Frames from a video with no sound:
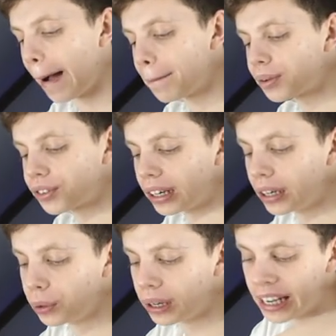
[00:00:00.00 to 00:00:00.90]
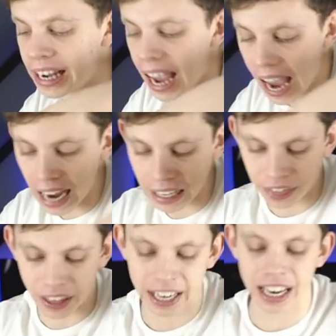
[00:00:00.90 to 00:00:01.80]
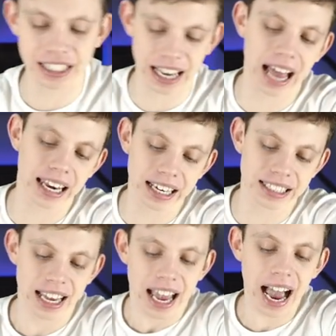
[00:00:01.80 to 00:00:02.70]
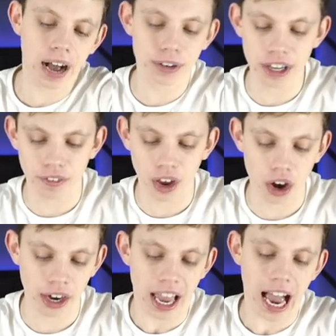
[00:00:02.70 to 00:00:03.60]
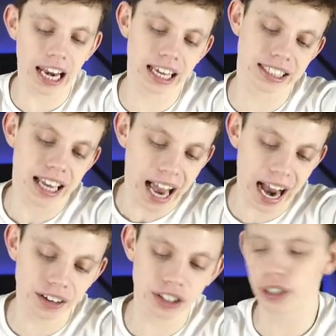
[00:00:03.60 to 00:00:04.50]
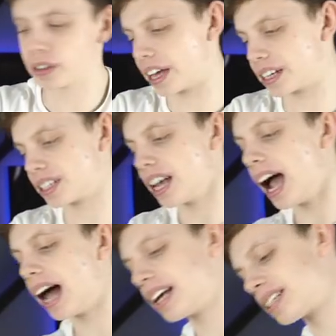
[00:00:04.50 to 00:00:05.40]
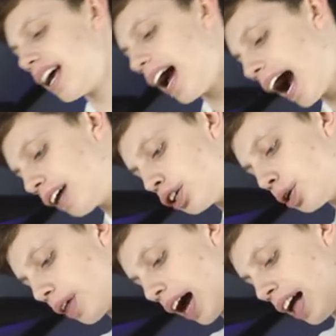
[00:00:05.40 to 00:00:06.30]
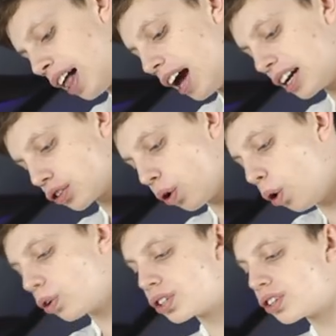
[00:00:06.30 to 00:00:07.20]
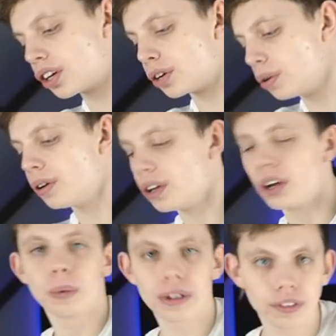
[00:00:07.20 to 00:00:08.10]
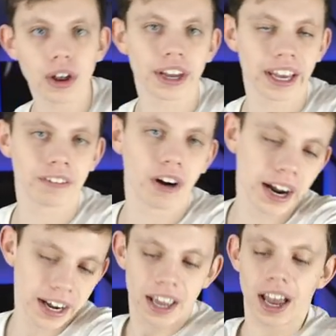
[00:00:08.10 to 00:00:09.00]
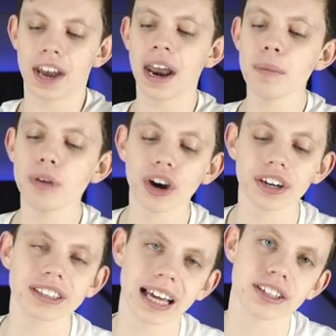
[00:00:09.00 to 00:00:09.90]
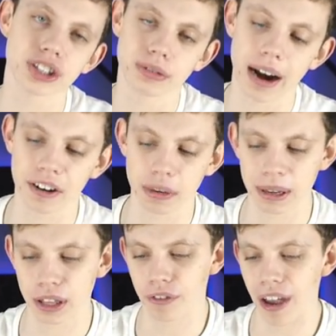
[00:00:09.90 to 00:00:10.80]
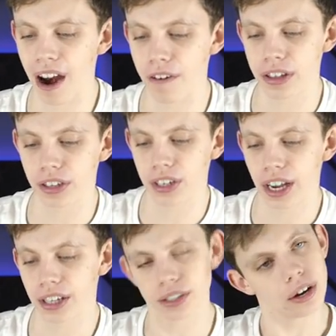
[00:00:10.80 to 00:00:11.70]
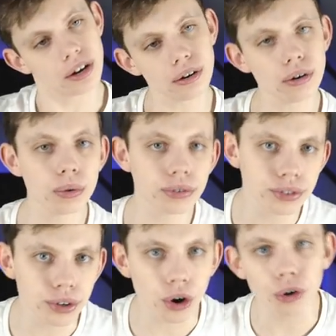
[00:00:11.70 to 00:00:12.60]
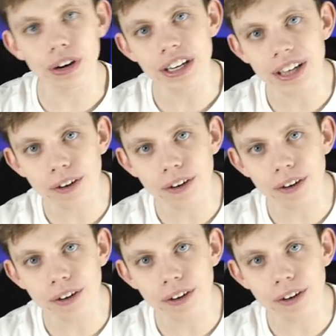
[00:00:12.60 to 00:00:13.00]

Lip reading: absolutely anything is, Alex, how do you vlog? Alex, how do you do this? Alex, how do you do that? And it's all to do with vlogging, right? And I'm not gonna dance around and be the fairy that says, oh, stories,